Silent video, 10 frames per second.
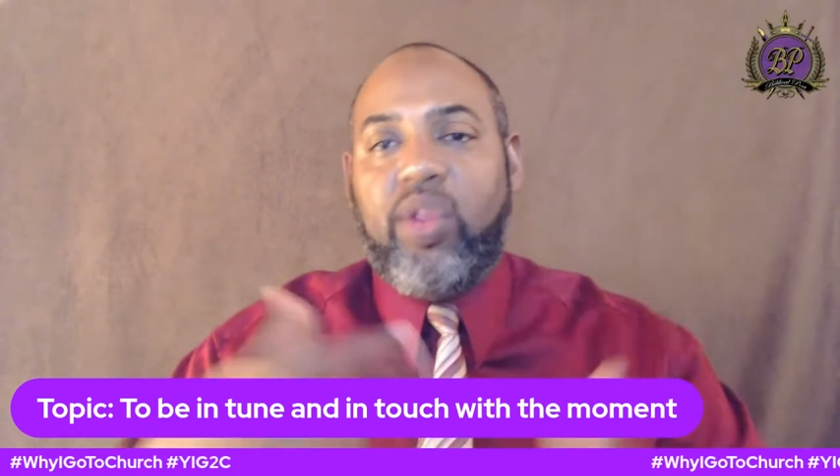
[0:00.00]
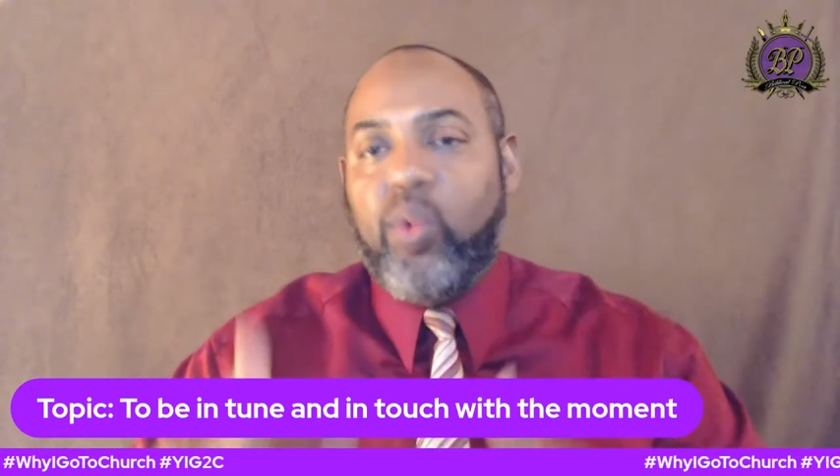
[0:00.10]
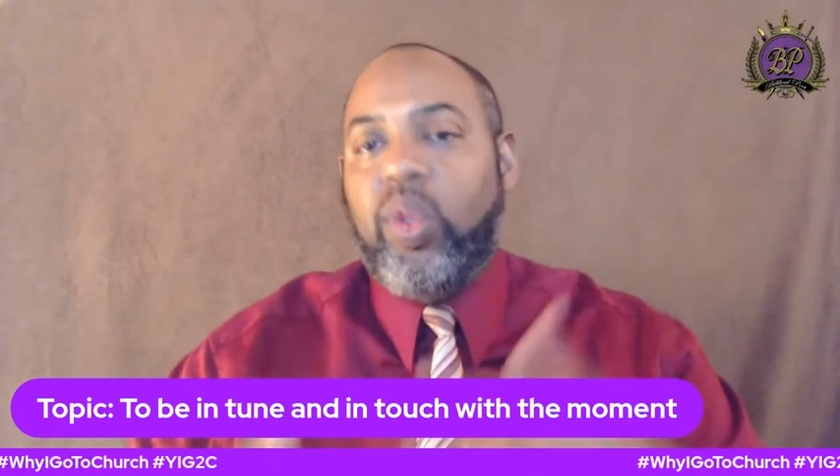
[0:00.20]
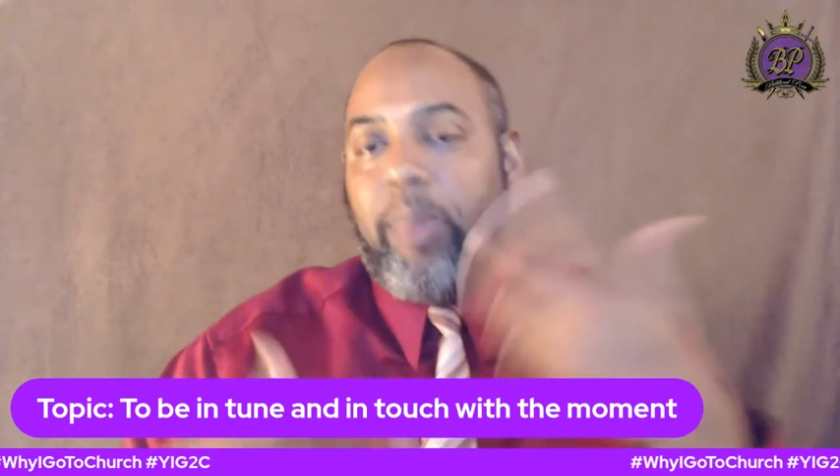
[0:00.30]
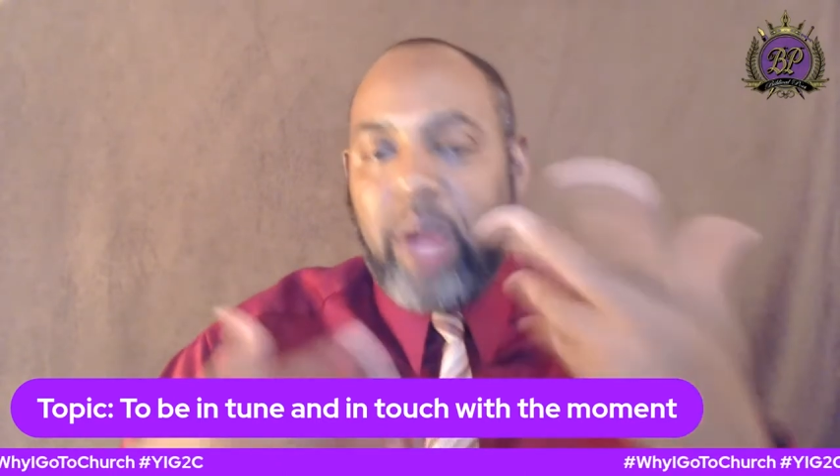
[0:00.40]

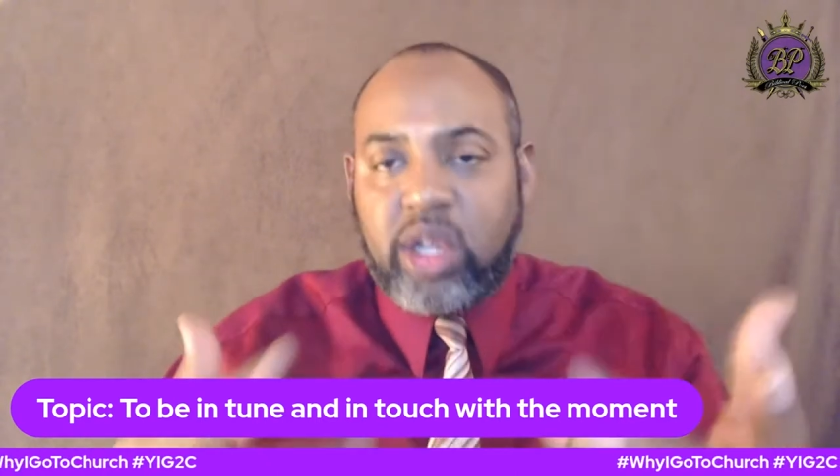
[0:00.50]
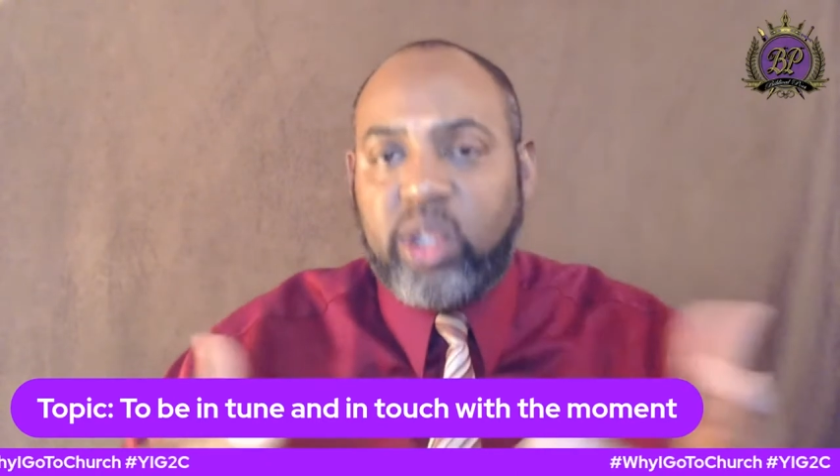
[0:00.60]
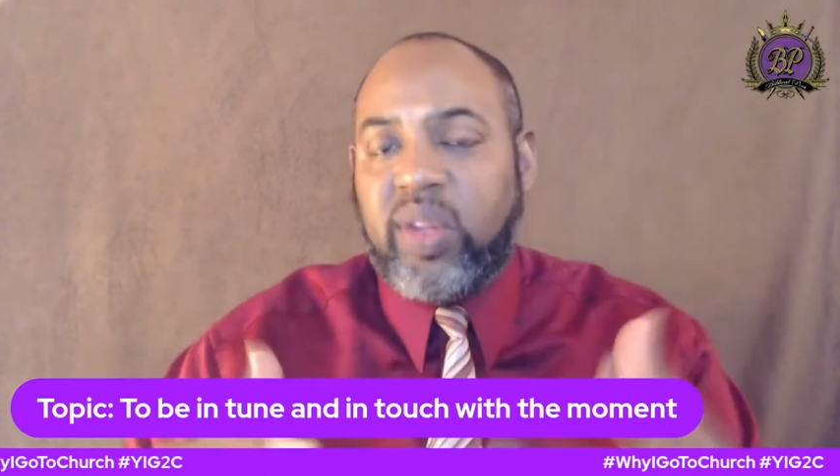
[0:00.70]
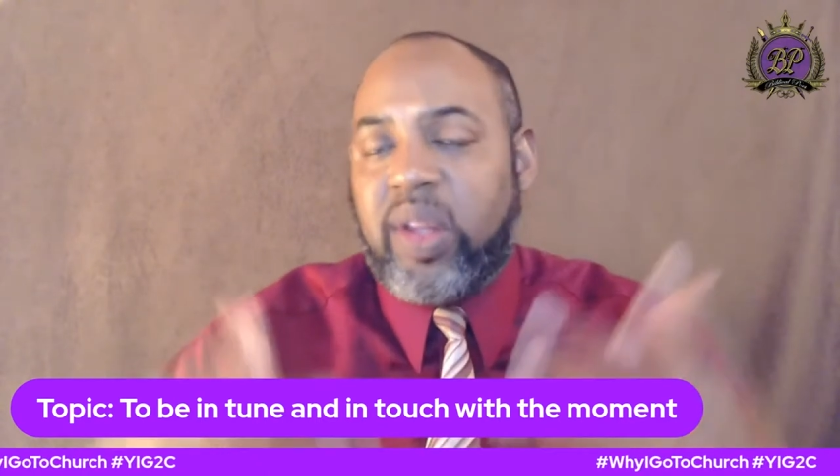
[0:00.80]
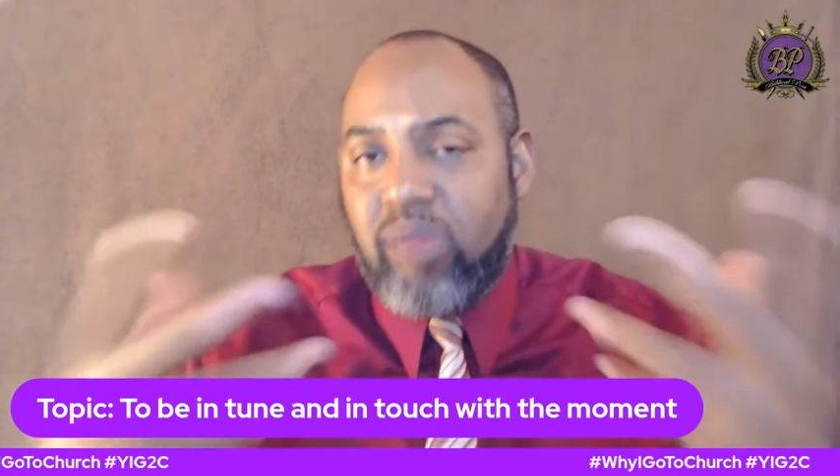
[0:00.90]
through the
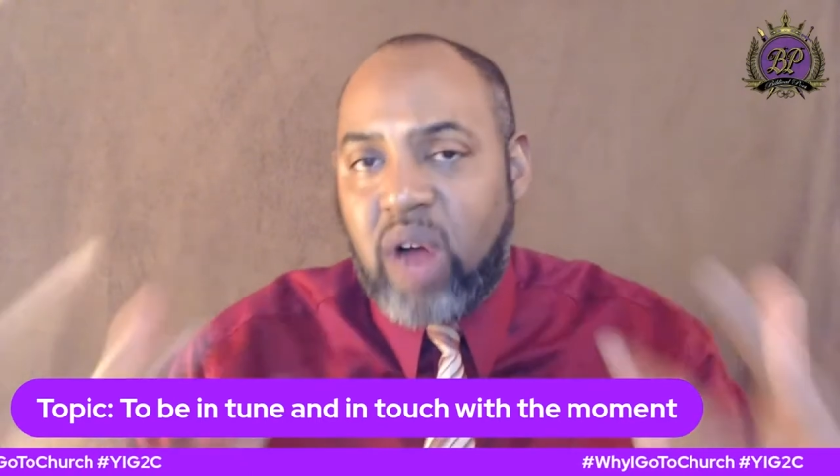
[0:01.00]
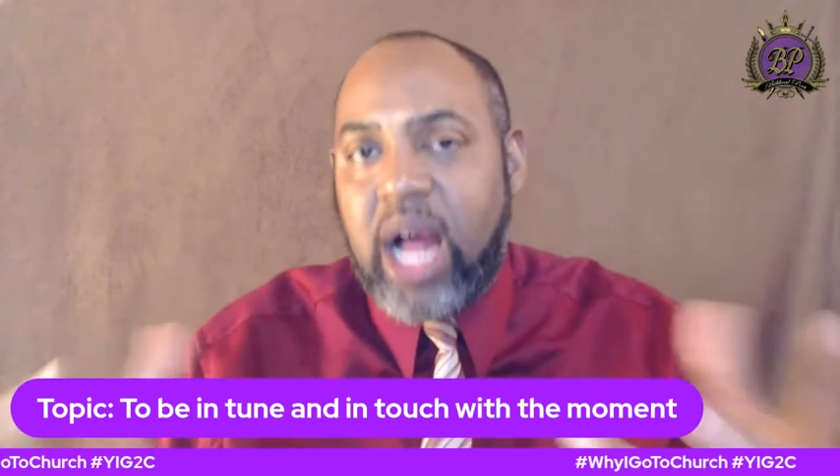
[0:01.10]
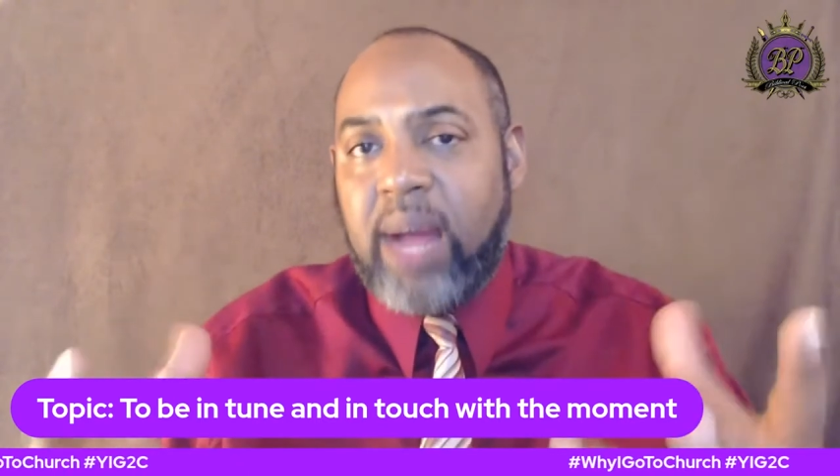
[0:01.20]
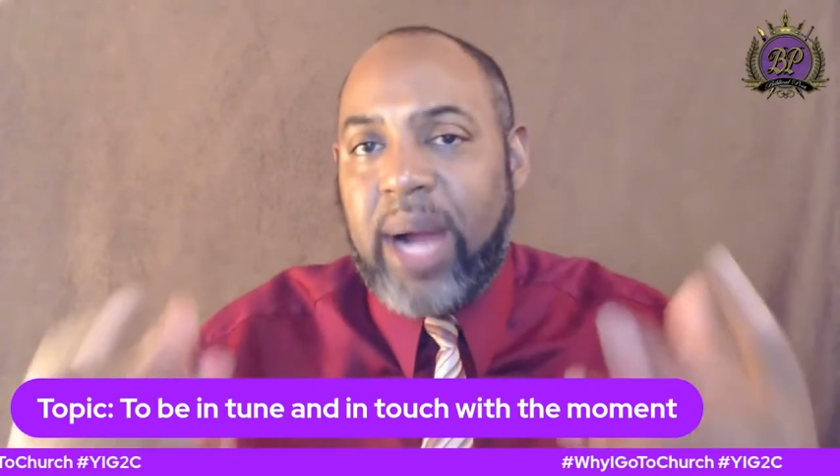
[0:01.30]
pictures of the prom,